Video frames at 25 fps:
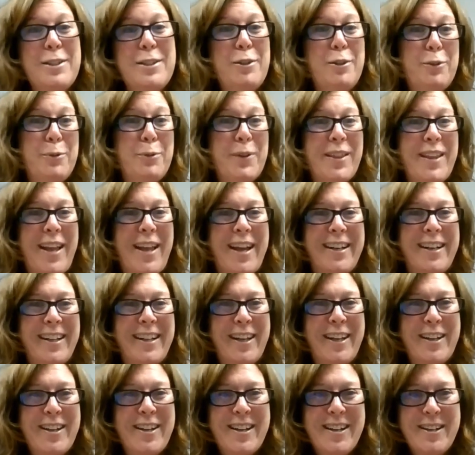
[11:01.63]
Noon with
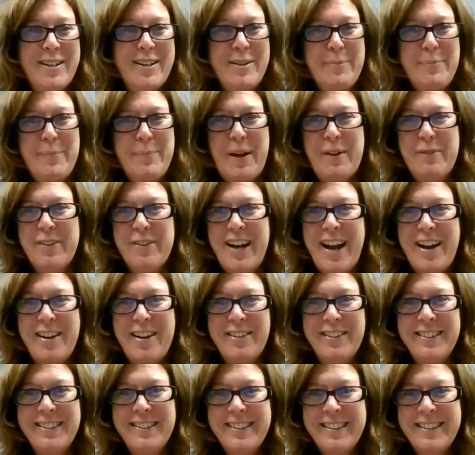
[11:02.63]
Nathalie. Bye for
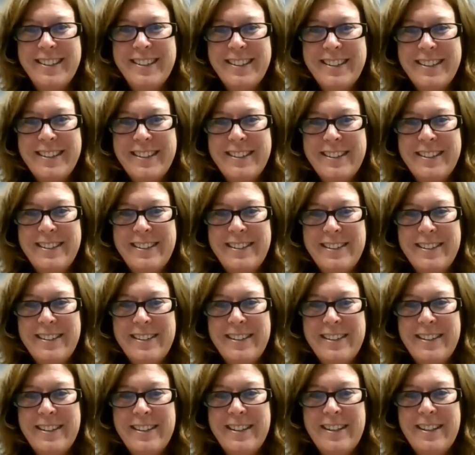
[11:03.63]
now.
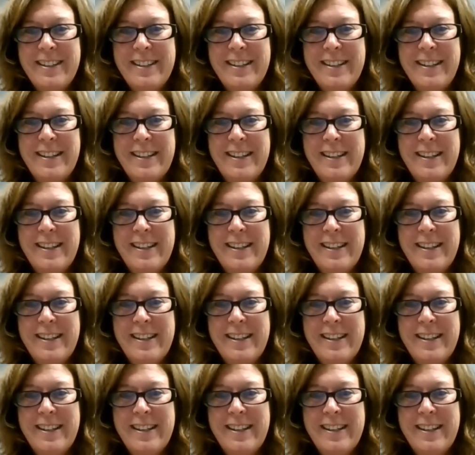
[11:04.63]
Awesome.